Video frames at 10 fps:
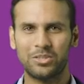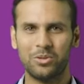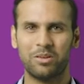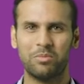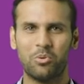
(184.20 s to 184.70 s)

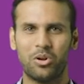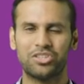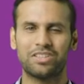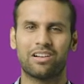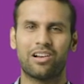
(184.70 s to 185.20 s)
2 can be
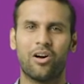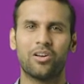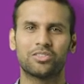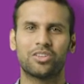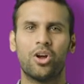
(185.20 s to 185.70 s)
watched in the
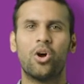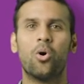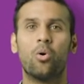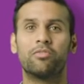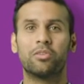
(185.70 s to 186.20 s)
class,
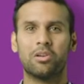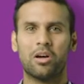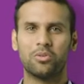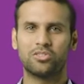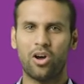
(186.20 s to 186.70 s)
or if you're
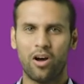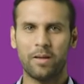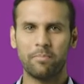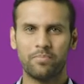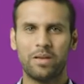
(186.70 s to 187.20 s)
low on
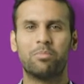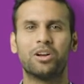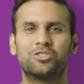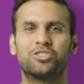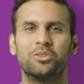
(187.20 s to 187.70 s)
time,
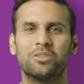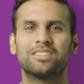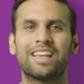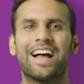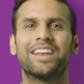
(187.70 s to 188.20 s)
by
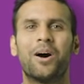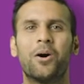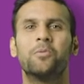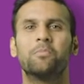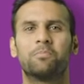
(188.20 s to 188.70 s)
students at
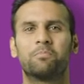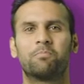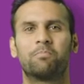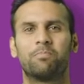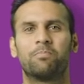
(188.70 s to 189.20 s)
home.
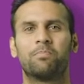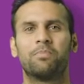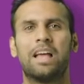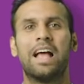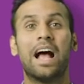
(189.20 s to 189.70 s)

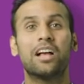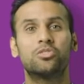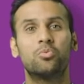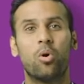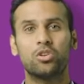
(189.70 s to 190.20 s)

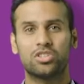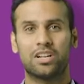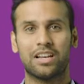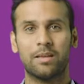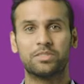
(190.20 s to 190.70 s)
As you watch the
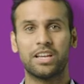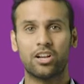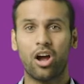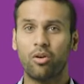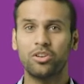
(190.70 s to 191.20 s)
clips,
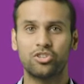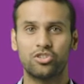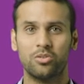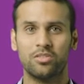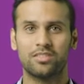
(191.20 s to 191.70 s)
encourage
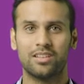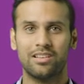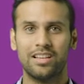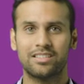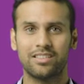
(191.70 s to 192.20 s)
students to
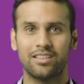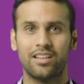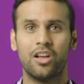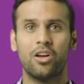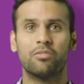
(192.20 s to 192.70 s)

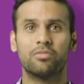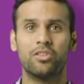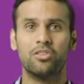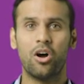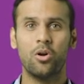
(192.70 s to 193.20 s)
listen for
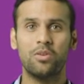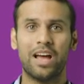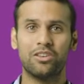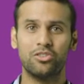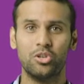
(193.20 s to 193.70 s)
the known
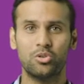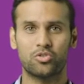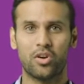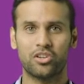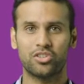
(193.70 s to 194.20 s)
and new
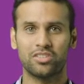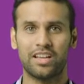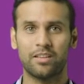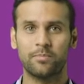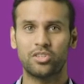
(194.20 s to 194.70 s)
structures
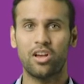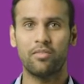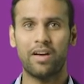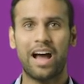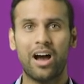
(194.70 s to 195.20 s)
and
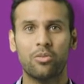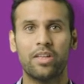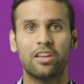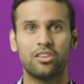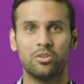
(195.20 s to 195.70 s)
observe how
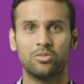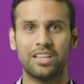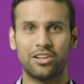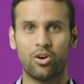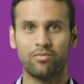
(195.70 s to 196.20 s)
they are used
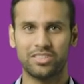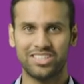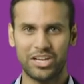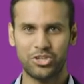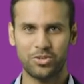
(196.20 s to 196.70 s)
in
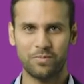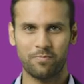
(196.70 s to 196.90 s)
conversation.